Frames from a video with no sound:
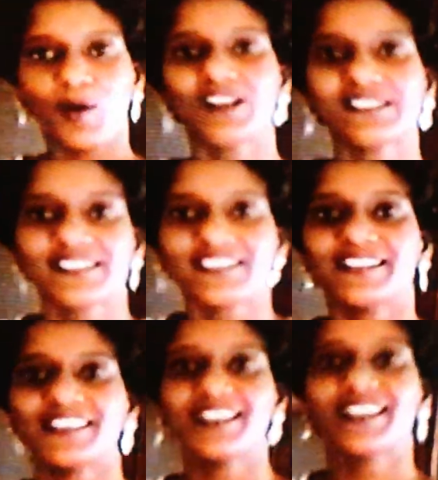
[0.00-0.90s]
Pause.
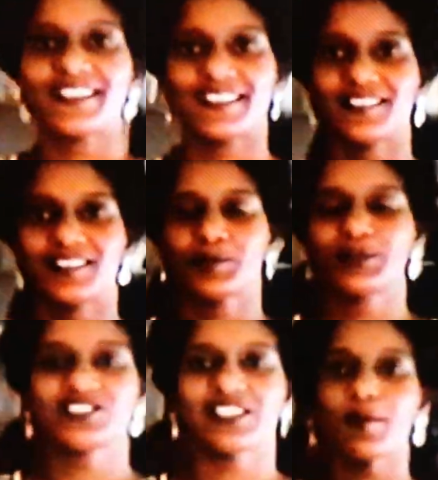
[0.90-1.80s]

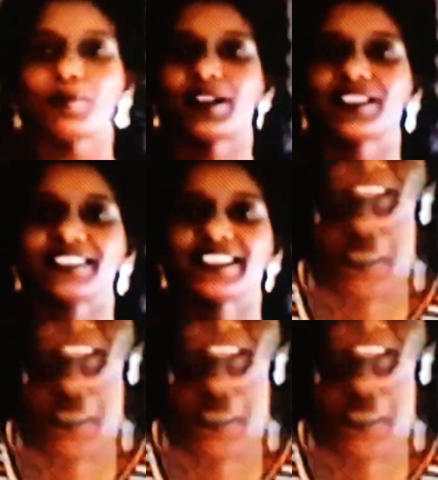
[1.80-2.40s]
Push that button.